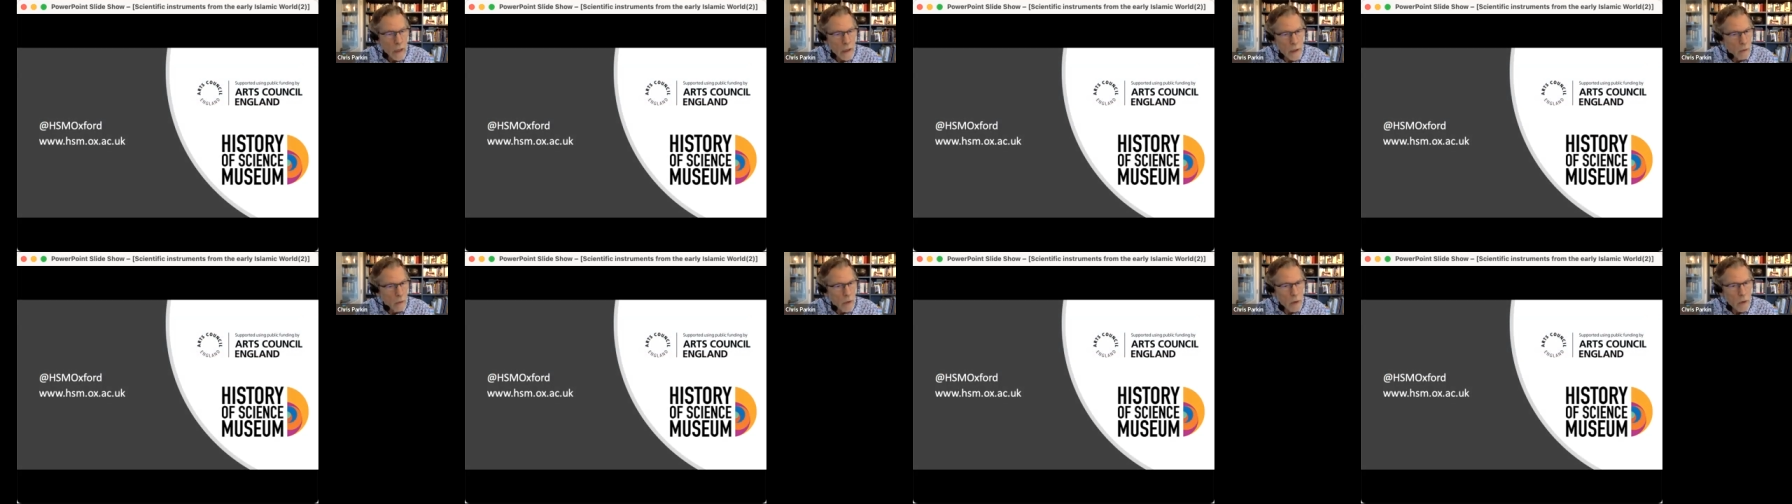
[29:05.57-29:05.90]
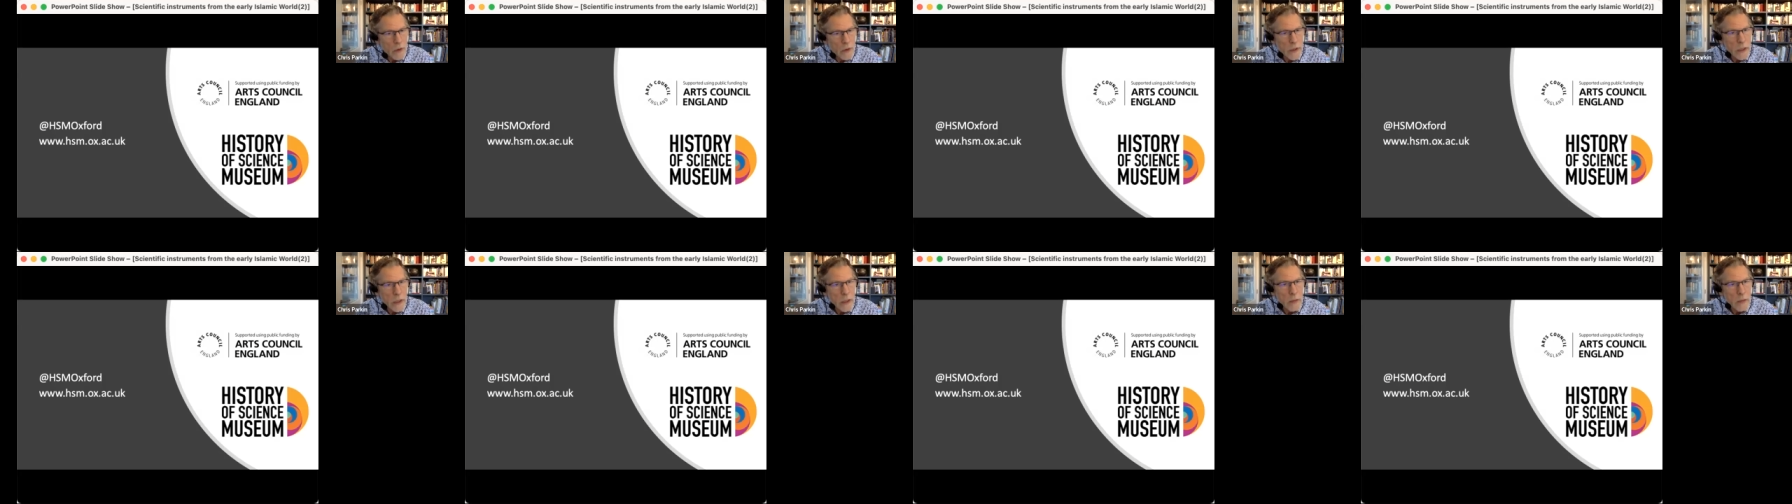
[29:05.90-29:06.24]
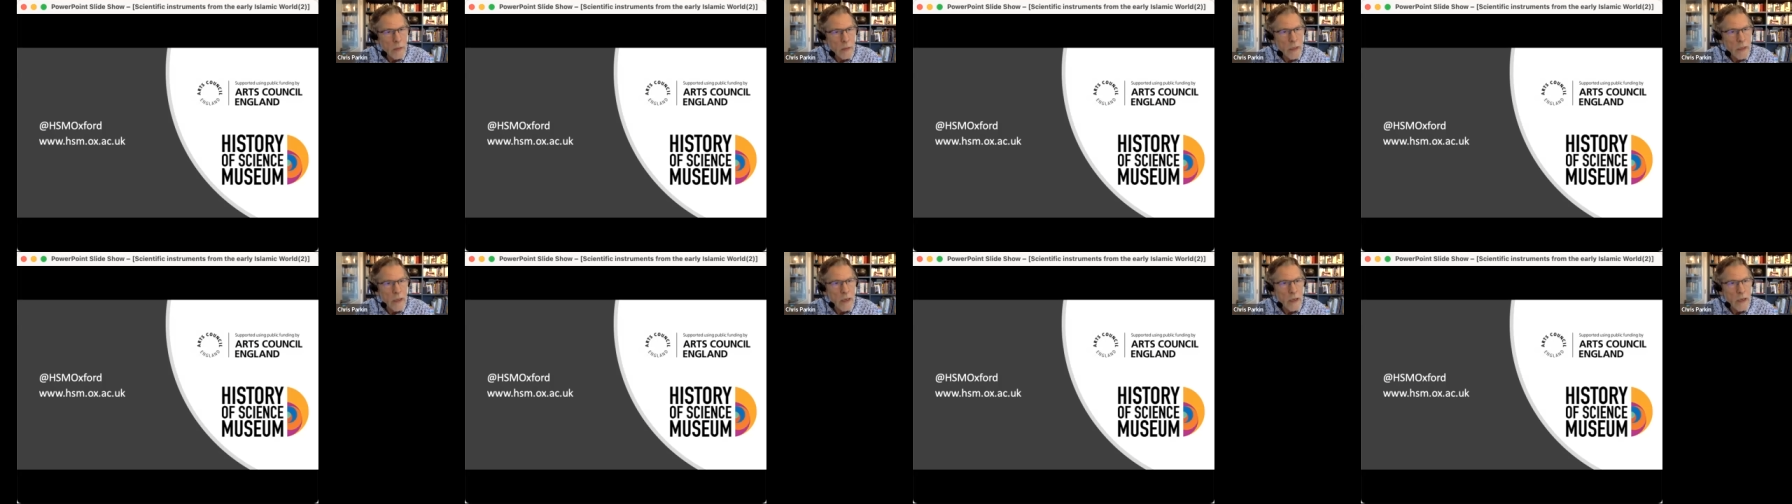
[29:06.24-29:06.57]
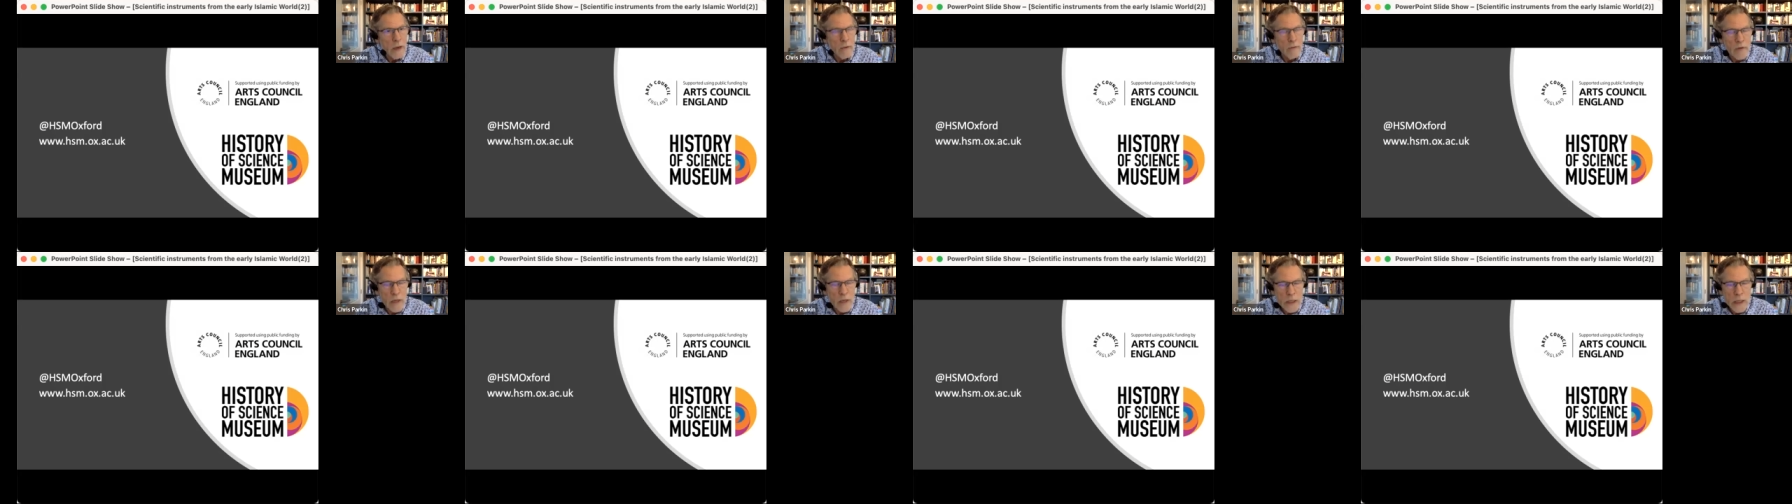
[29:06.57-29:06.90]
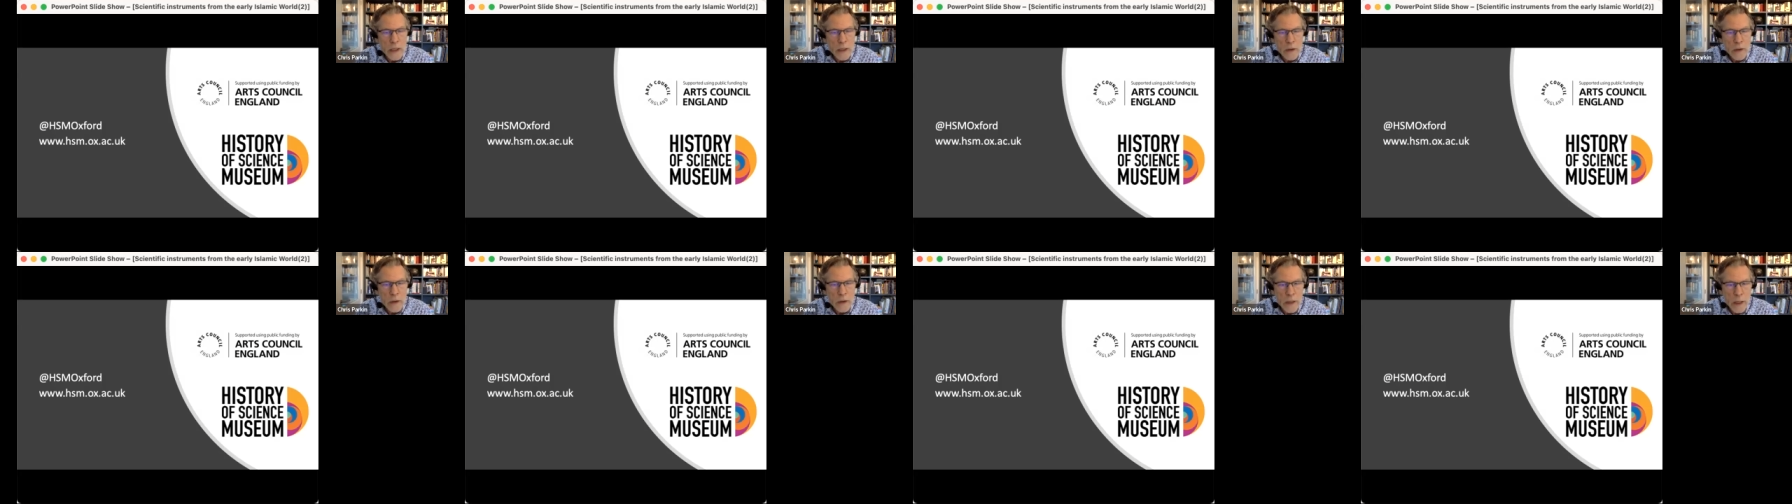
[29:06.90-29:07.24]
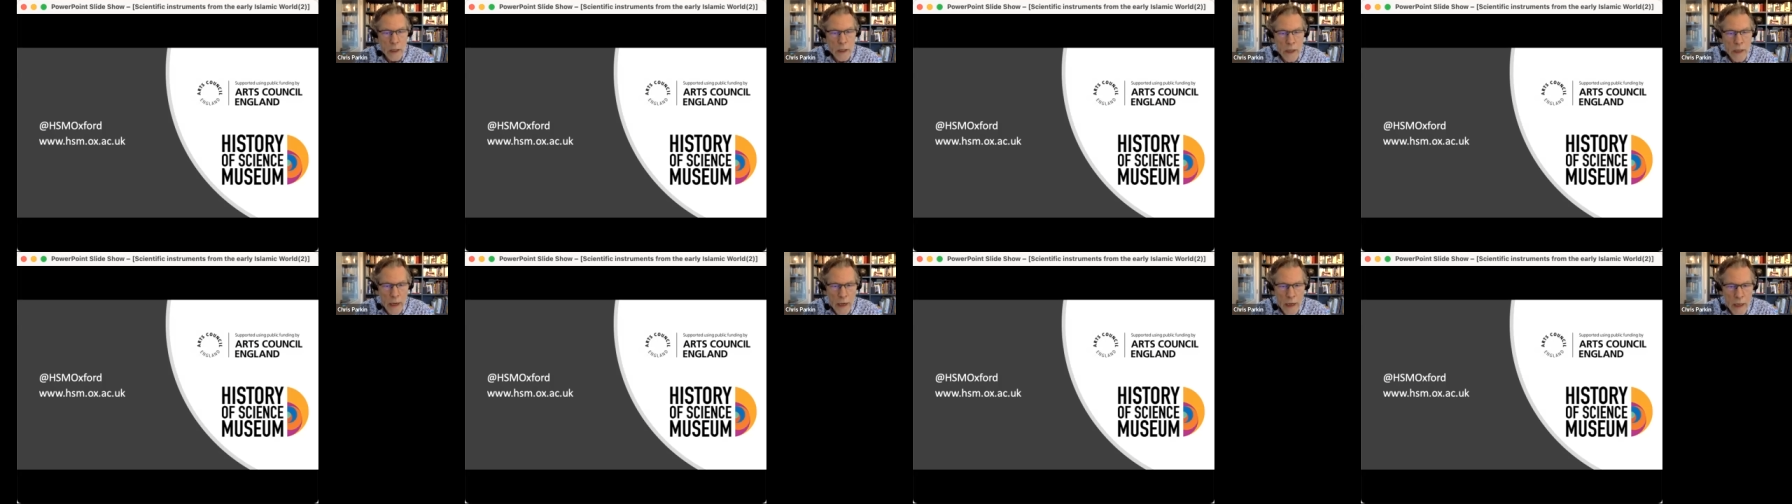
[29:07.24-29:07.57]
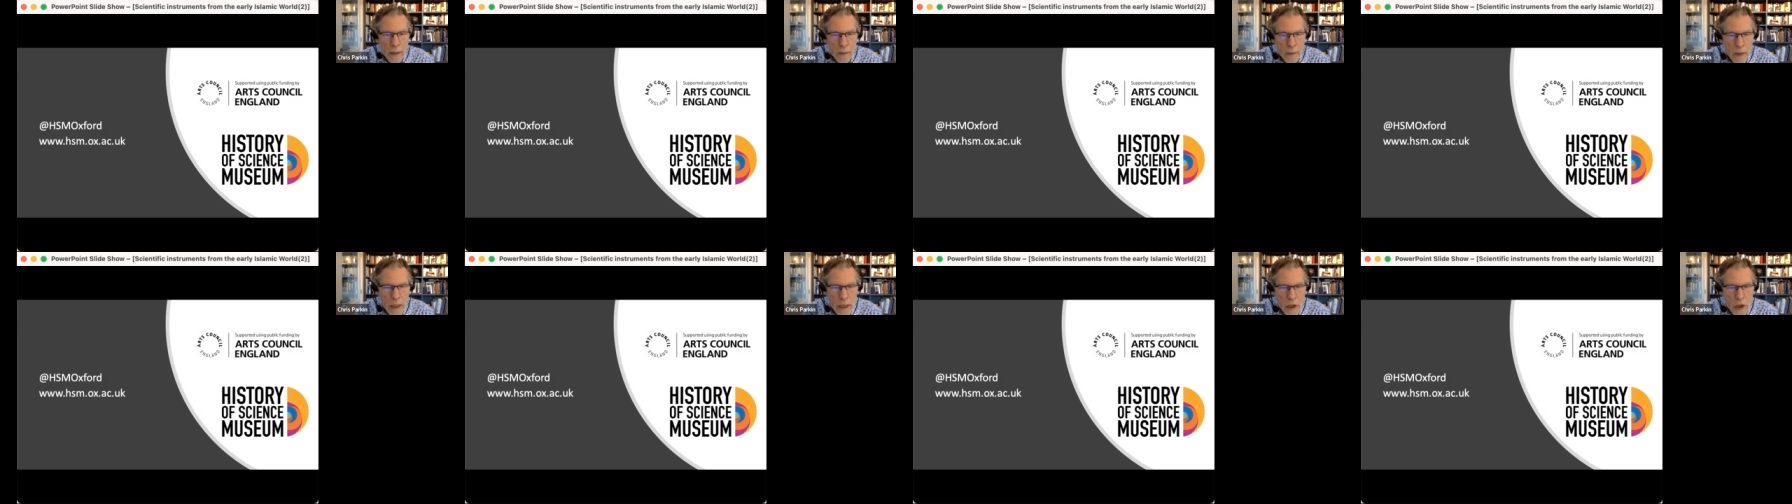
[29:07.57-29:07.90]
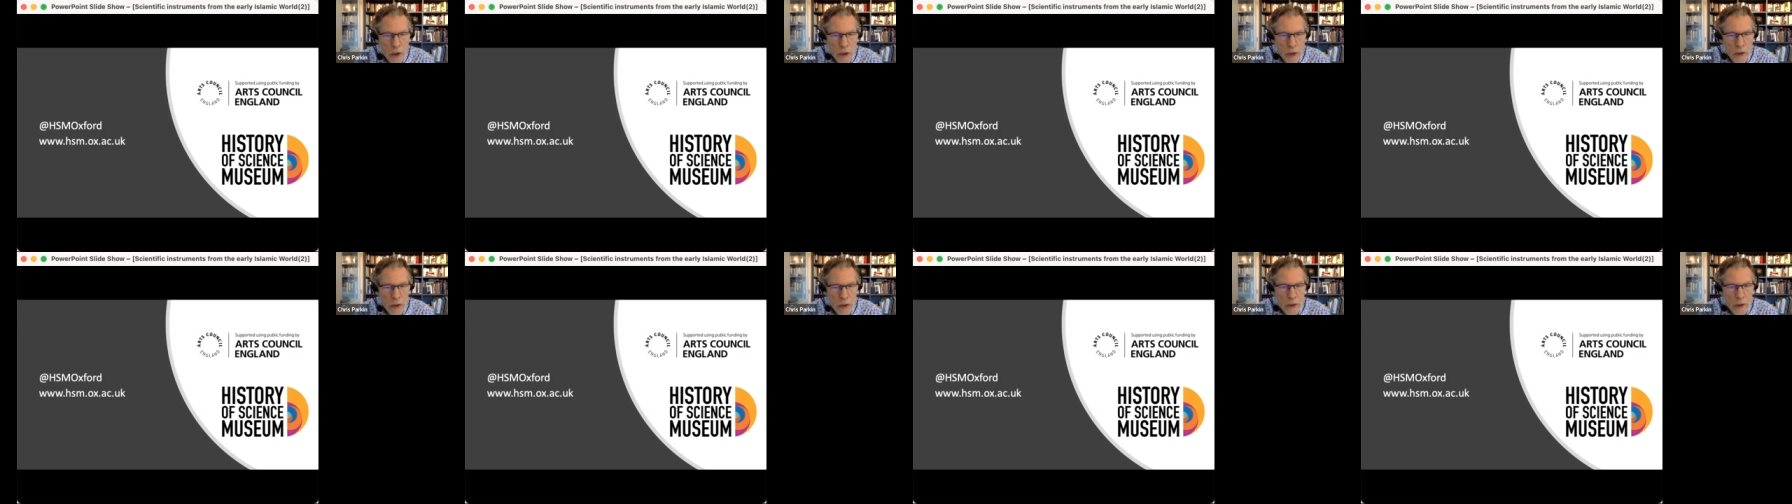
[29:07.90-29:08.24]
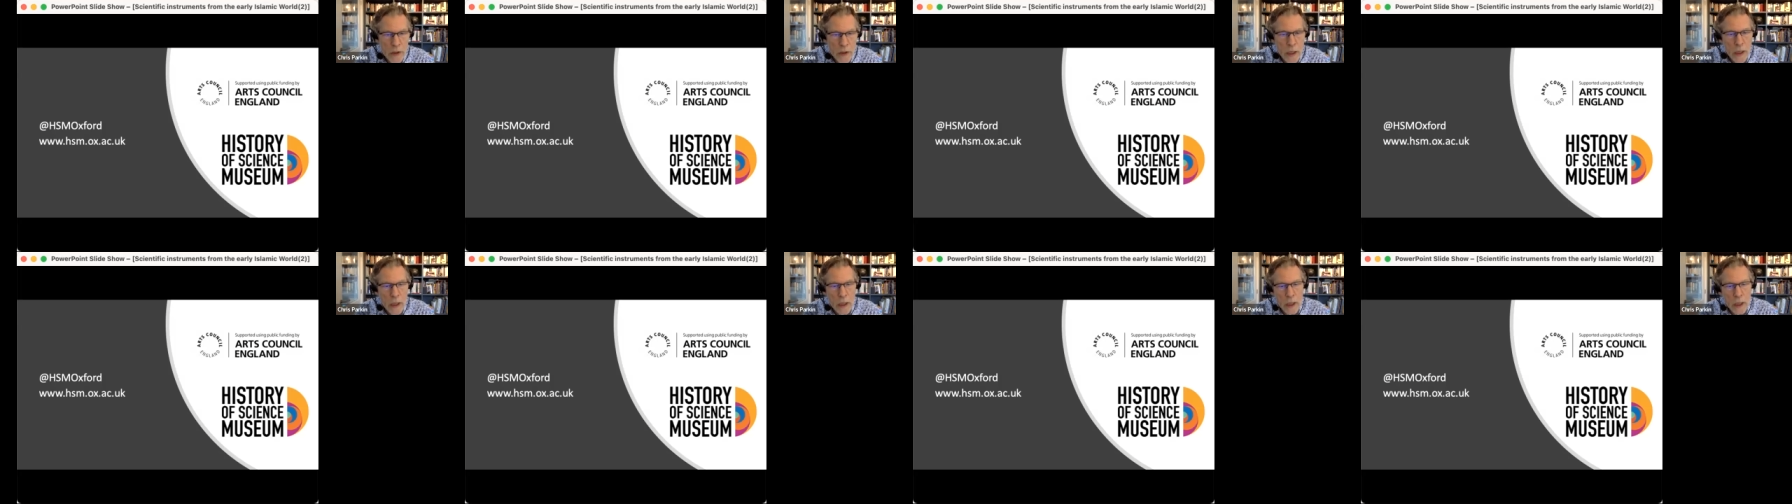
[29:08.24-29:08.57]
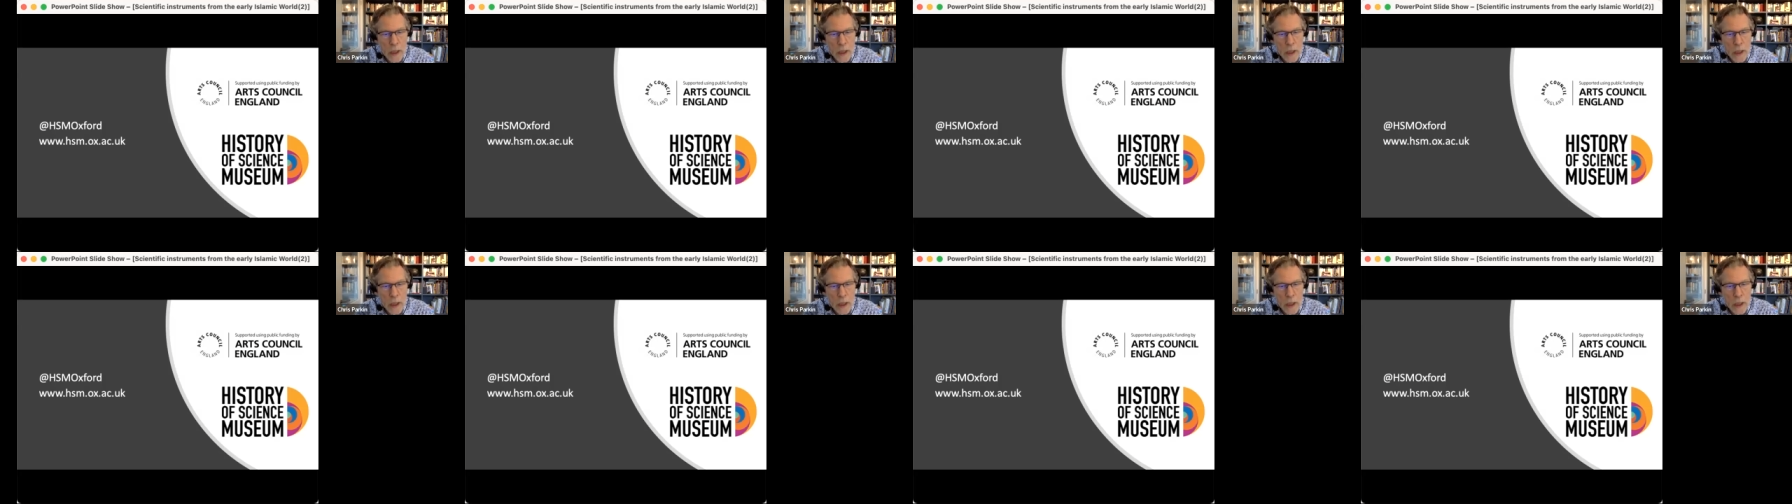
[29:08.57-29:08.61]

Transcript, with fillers: There will also be videos and animations.